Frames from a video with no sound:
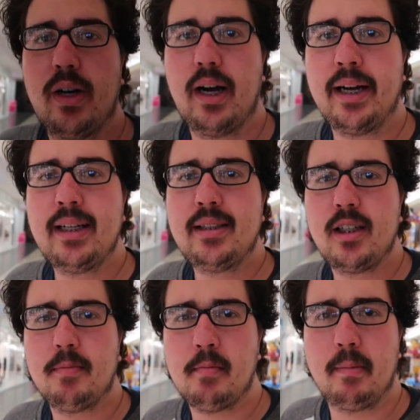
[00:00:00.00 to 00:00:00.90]
Well, I did
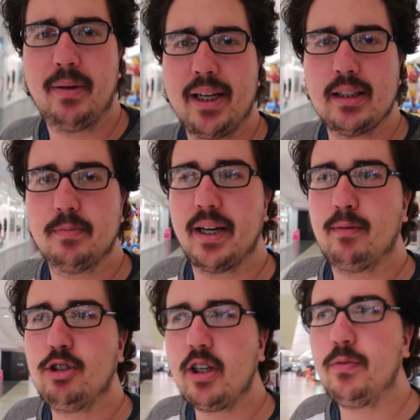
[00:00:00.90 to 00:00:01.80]
tell you about my plans, but
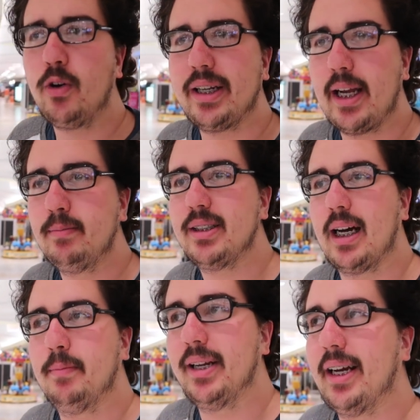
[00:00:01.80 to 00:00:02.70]
I was looking for a
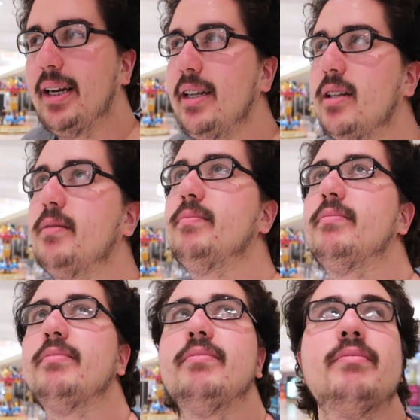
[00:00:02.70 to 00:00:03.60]
GameStop and I ended up
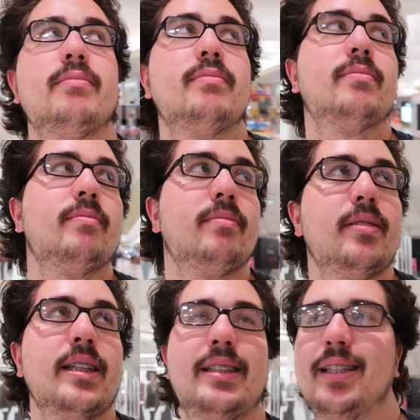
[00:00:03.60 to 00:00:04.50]

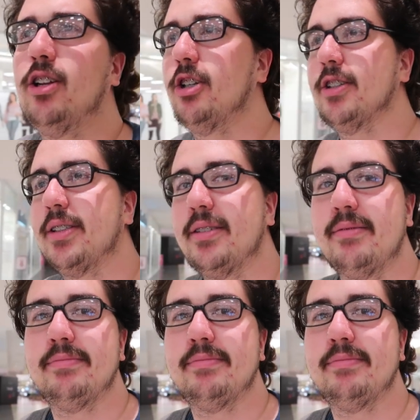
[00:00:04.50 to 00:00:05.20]
in Dillard's.